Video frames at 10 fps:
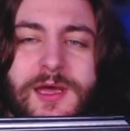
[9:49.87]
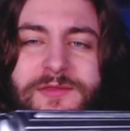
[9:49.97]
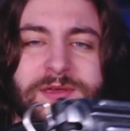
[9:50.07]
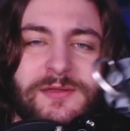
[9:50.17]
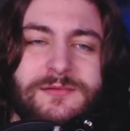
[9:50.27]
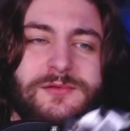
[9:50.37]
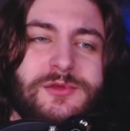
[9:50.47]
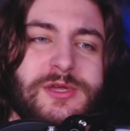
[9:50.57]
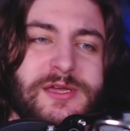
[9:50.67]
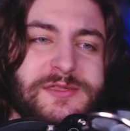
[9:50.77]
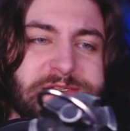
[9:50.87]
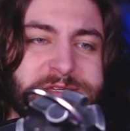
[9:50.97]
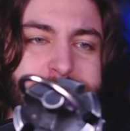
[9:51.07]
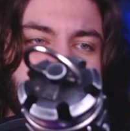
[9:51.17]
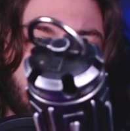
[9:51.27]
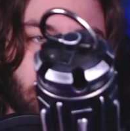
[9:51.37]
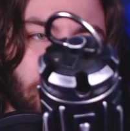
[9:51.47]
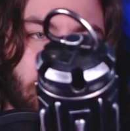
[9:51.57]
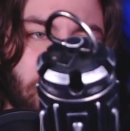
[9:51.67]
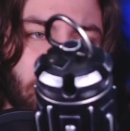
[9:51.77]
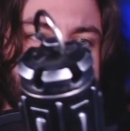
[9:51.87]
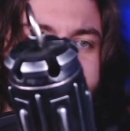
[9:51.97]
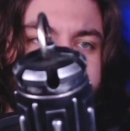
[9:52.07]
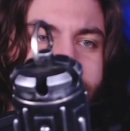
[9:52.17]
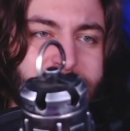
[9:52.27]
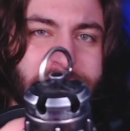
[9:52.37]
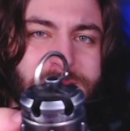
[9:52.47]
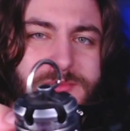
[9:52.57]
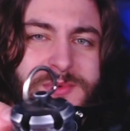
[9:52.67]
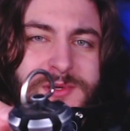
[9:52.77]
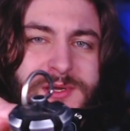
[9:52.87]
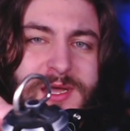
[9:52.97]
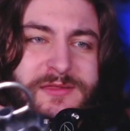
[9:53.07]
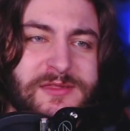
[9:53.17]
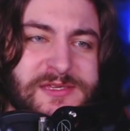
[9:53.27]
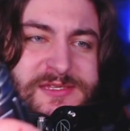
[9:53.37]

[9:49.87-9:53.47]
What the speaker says: And then you got the D-ring on the bottom, and then